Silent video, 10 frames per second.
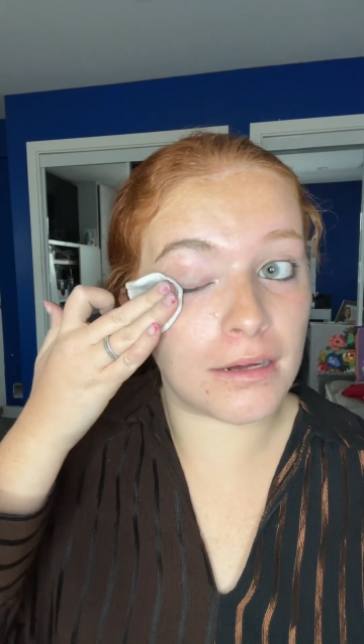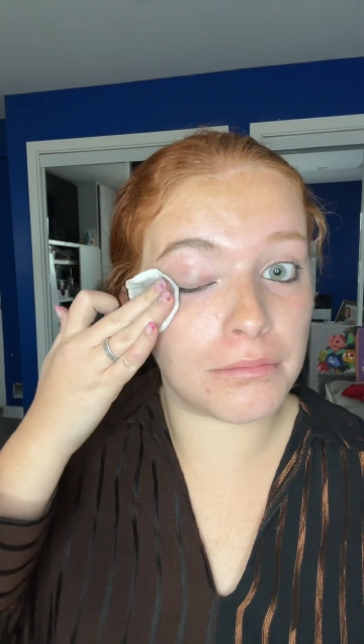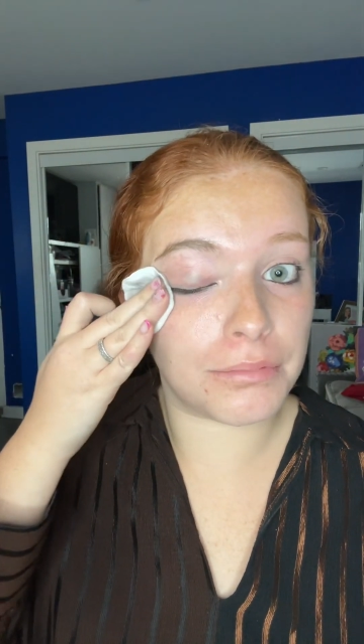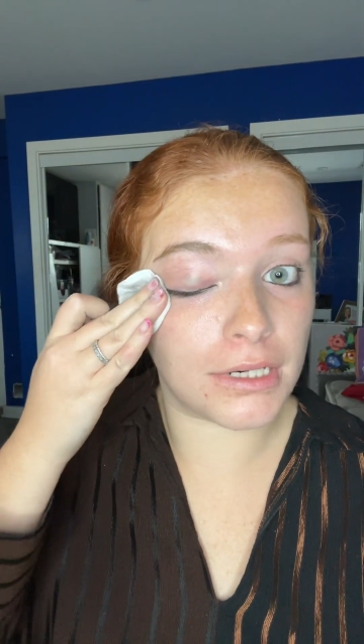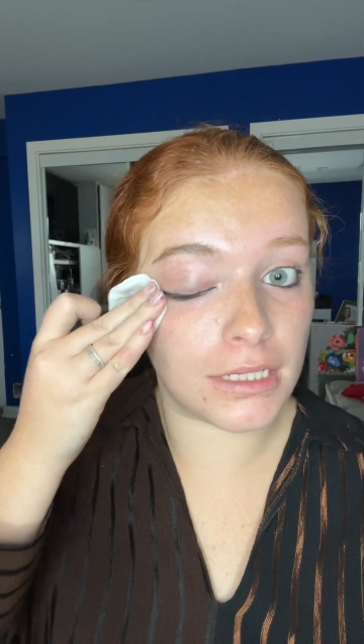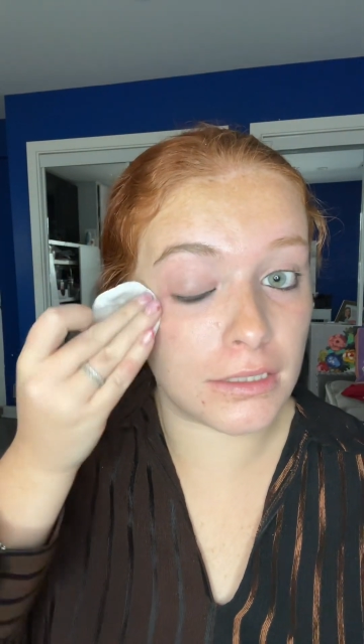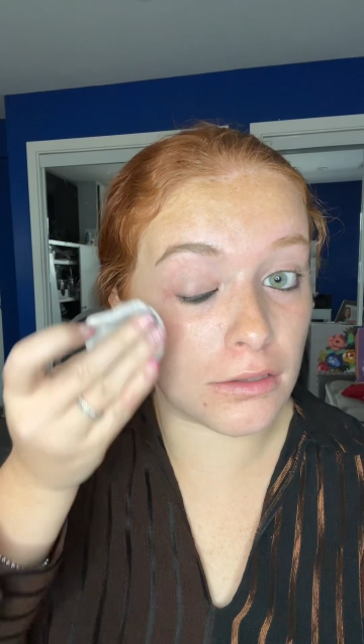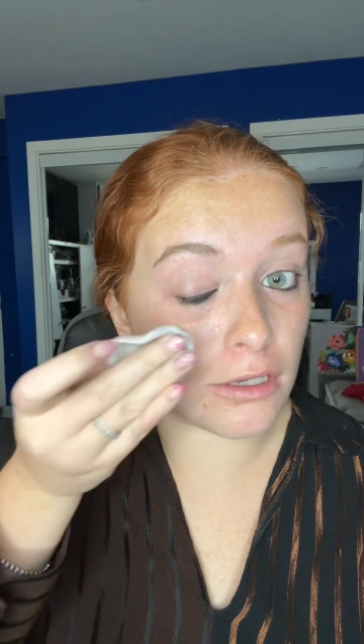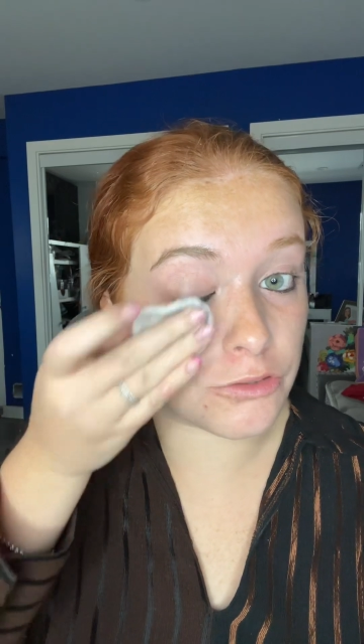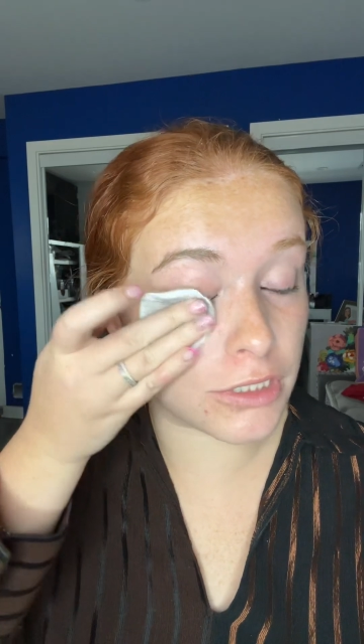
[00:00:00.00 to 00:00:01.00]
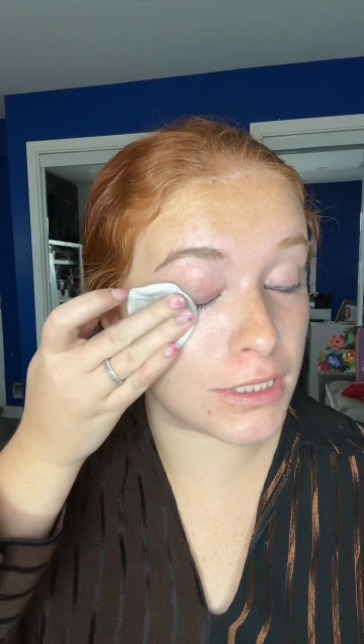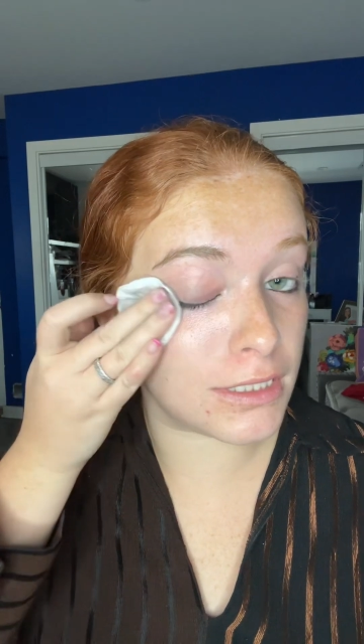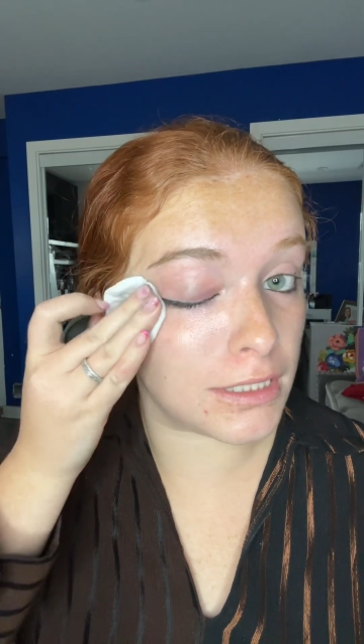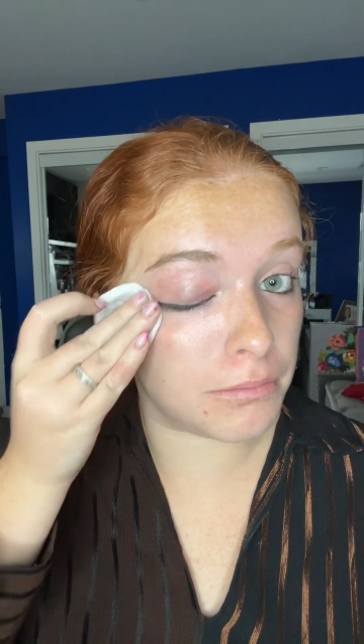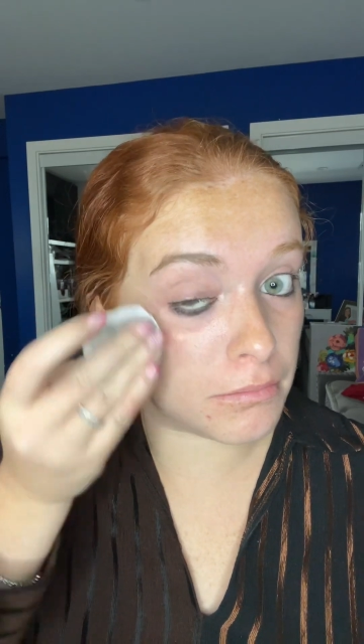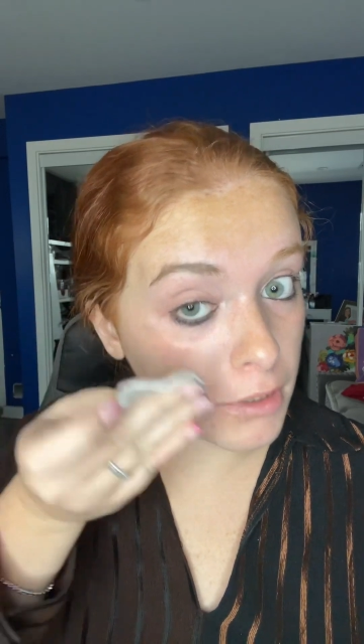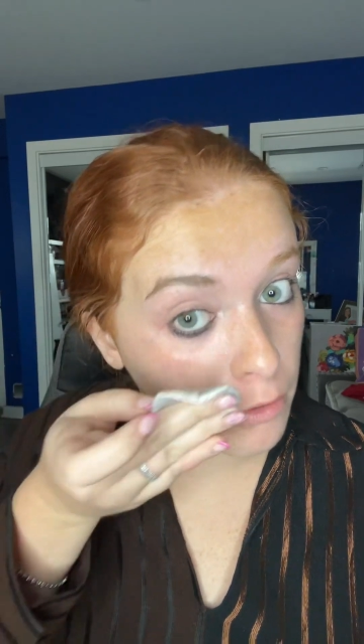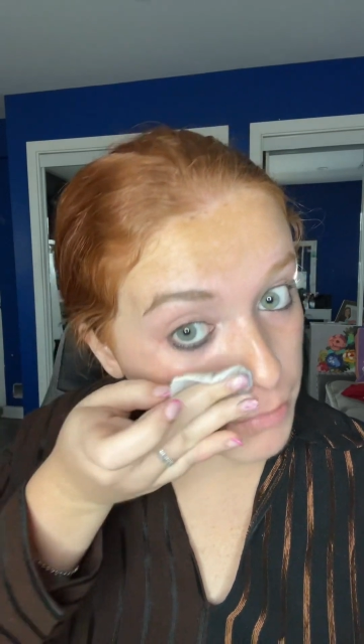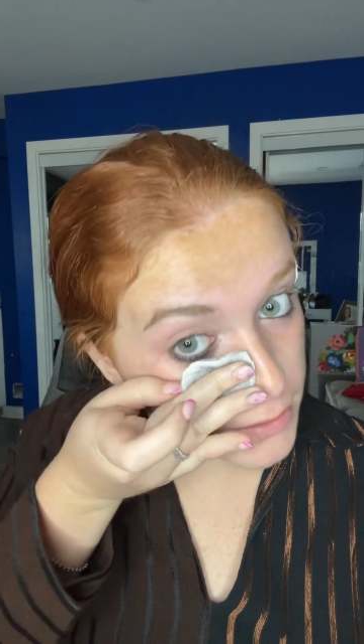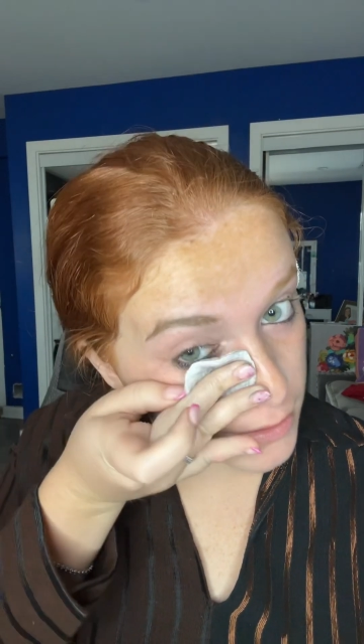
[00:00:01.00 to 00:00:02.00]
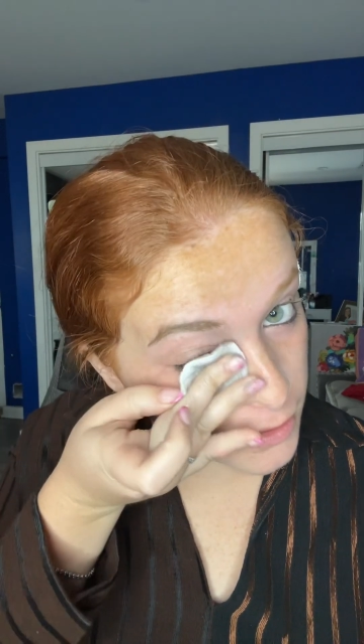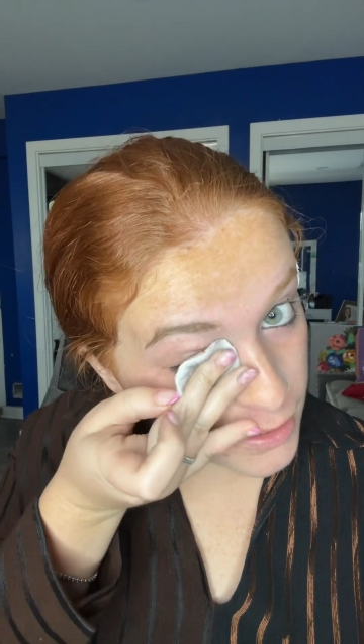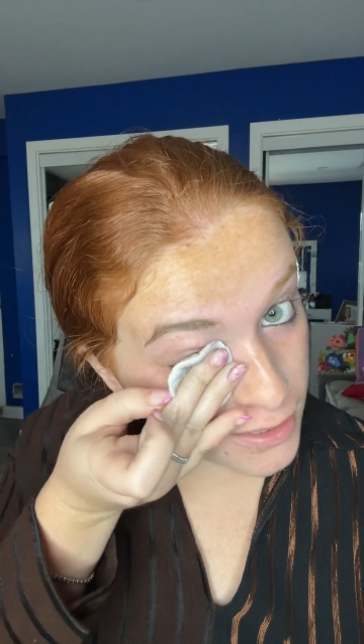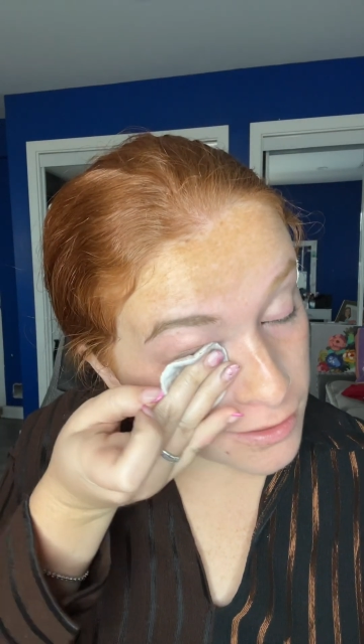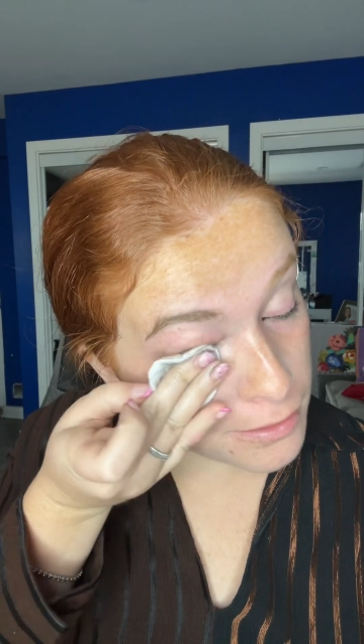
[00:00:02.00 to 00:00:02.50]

put in the laundry and then they go missing again.